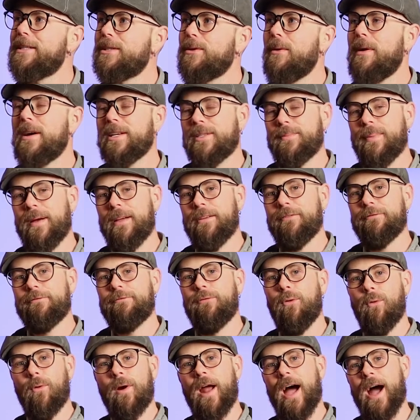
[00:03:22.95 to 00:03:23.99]
So I spent
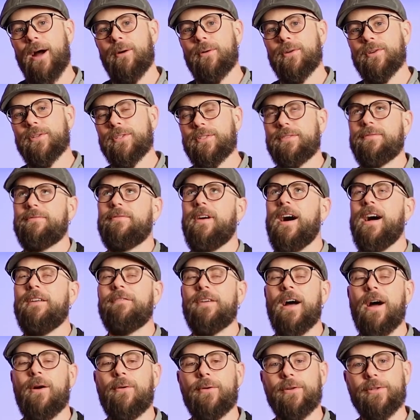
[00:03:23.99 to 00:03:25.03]
four hours, five
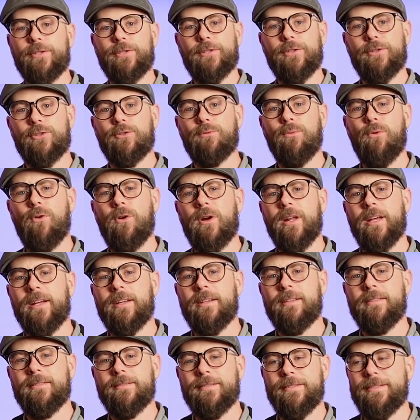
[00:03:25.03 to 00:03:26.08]
hours this
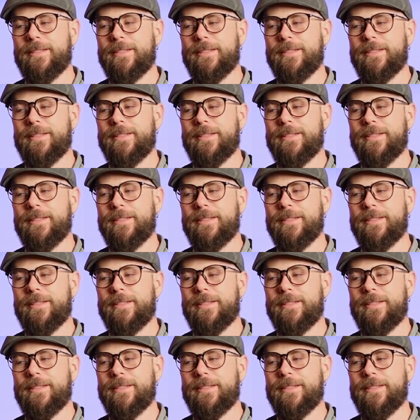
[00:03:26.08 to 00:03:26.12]
morning